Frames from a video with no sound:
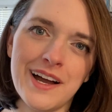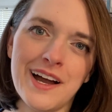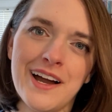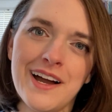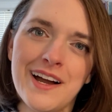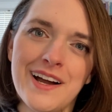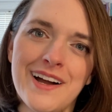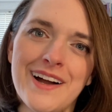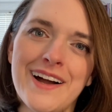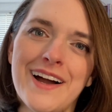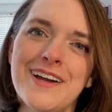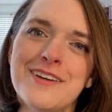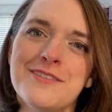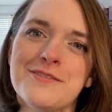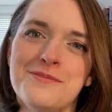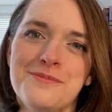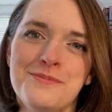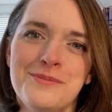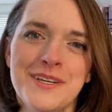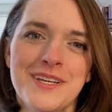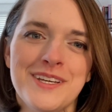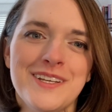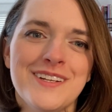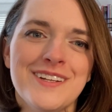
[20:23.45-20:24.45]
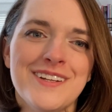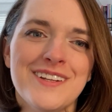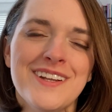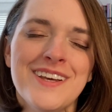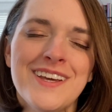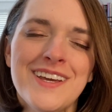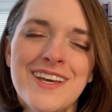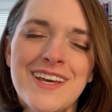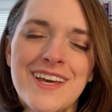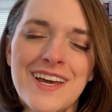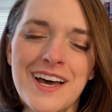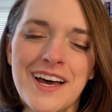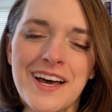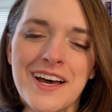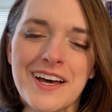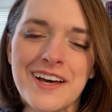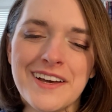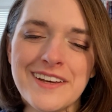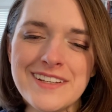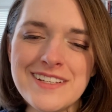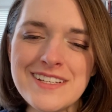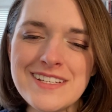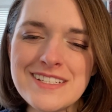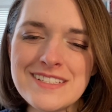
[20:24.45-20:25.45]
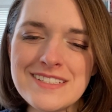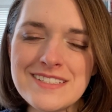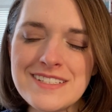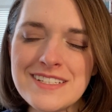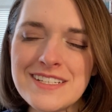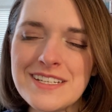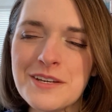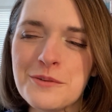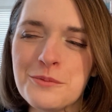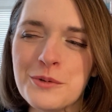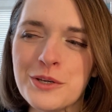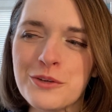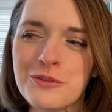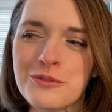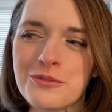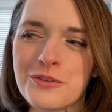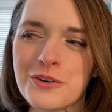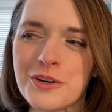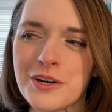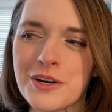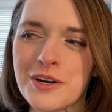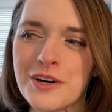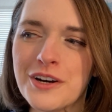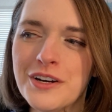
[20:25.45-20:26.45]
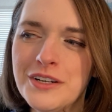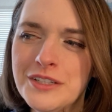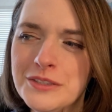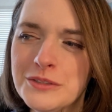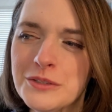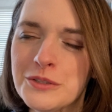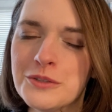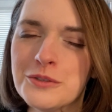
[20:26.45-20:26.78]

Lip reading: I've been DMing for